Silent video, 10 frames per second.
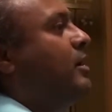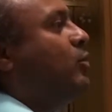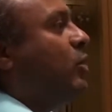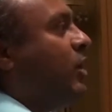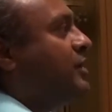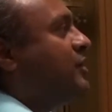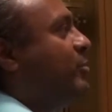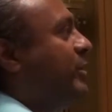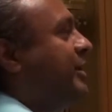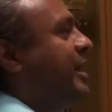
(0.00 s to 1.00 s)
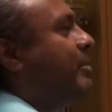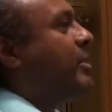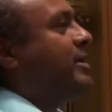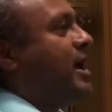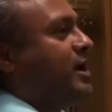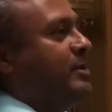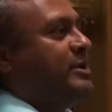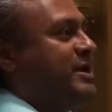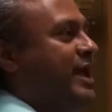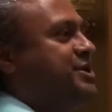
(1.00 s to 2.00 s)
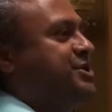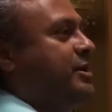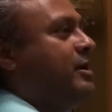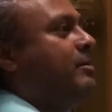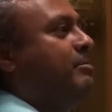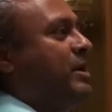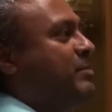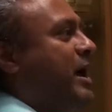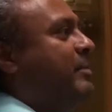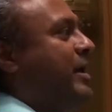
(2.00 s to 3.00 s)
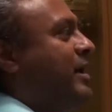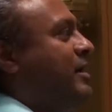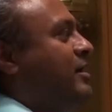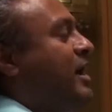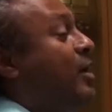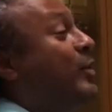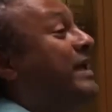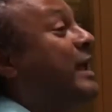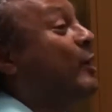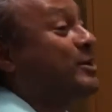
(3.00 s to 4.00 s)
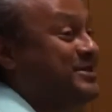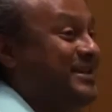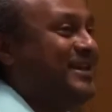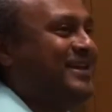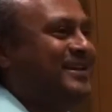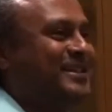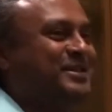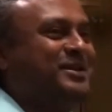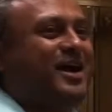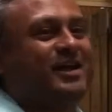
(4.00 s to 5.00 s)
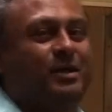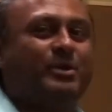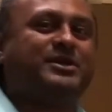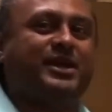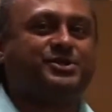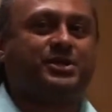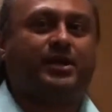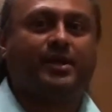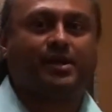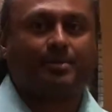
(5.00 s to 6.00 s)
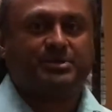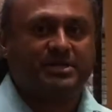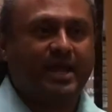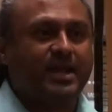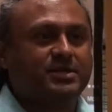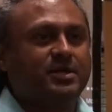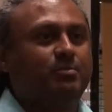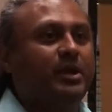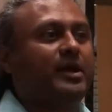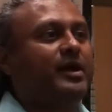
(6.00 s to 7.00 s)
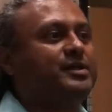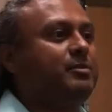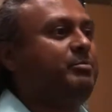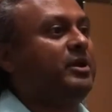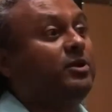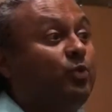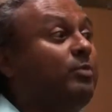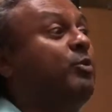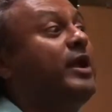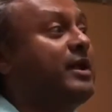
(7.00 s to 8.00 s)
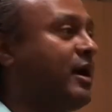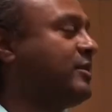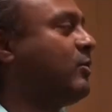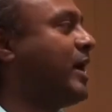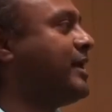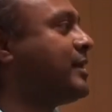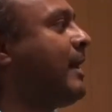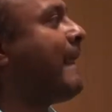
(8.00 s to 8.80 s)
We're also building up our documentation bit by bit, and we guarantee that the documentation is up to date because the build will break otherwise.